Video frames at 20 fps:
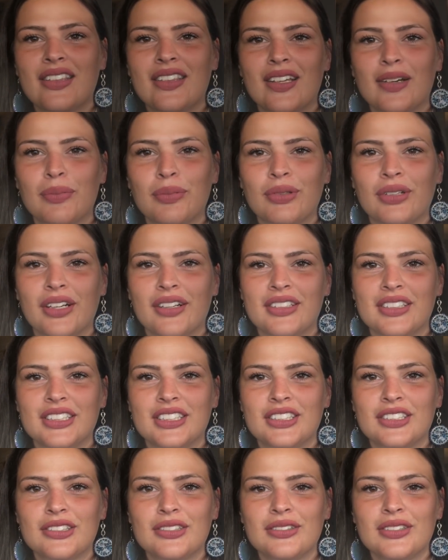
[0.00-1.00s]
the Prairie
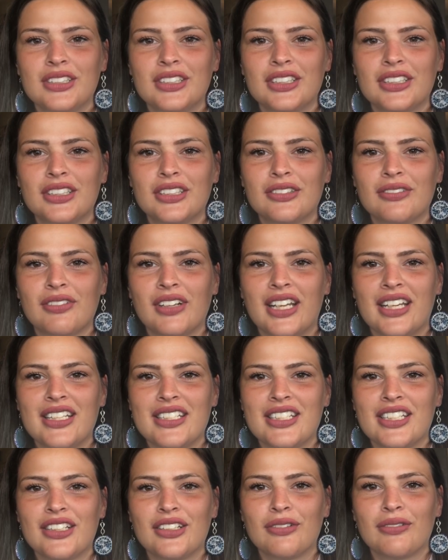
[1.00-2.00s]
Schooler
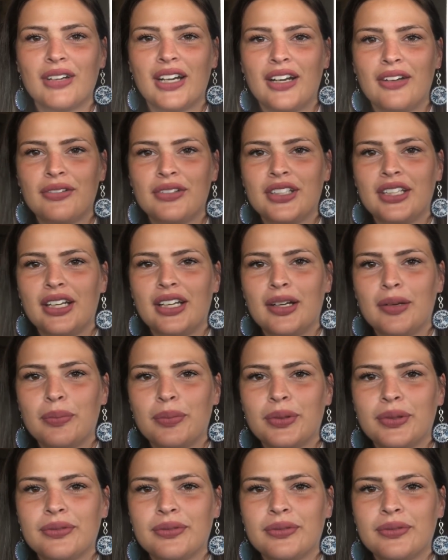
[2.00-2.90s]
Reindeer Roundup.